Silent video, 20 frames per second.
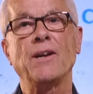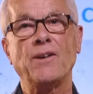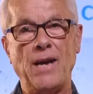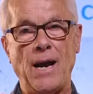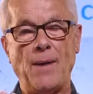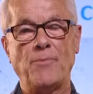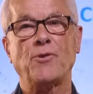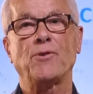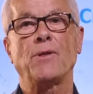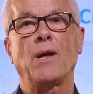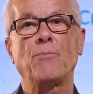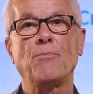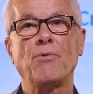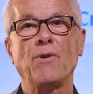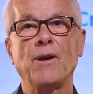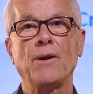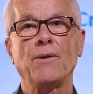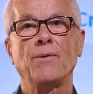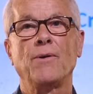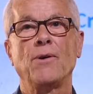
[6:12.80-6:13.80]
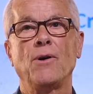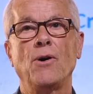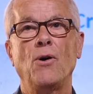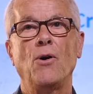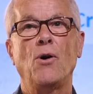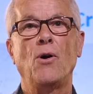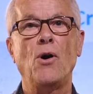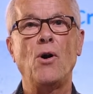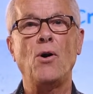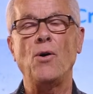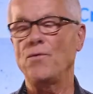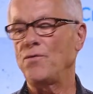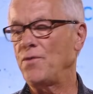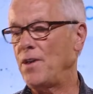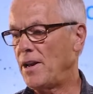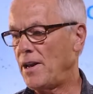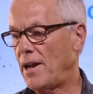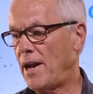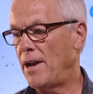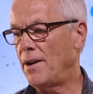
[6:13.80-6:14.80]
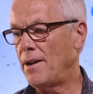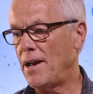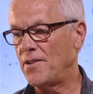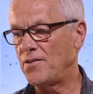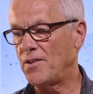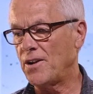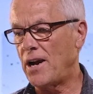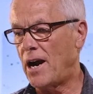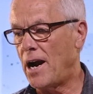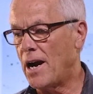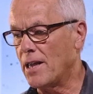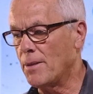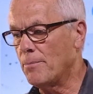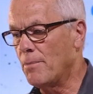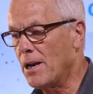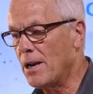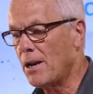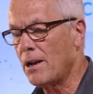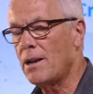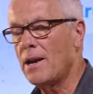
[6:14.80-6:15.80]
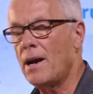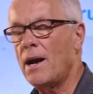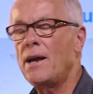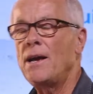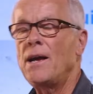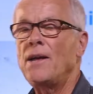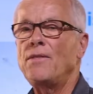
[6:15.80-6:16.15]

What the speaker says: then capture that prey. Or they can, as the guy in the middle here,